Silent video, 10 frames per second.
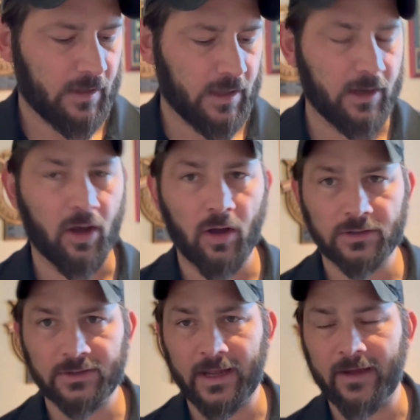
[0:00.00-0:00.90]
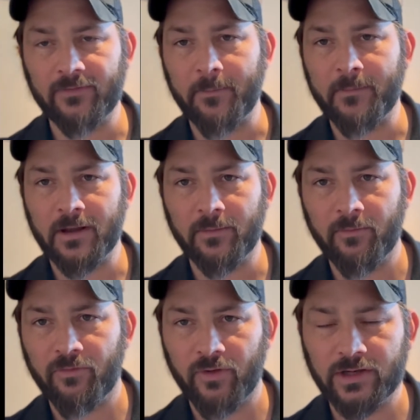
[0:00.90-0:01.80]
And I also have the
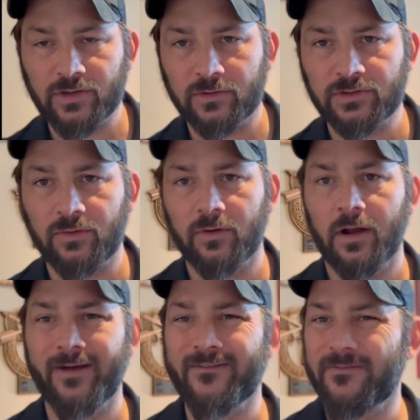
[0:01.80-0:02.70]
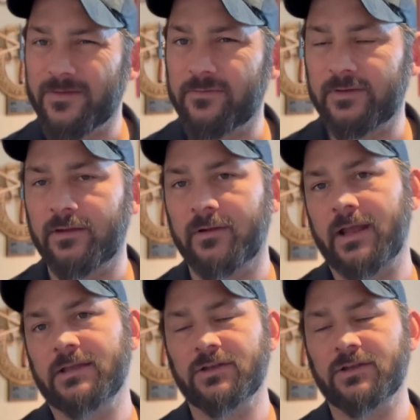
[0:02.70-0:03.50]
minimum threshold score of 50, right?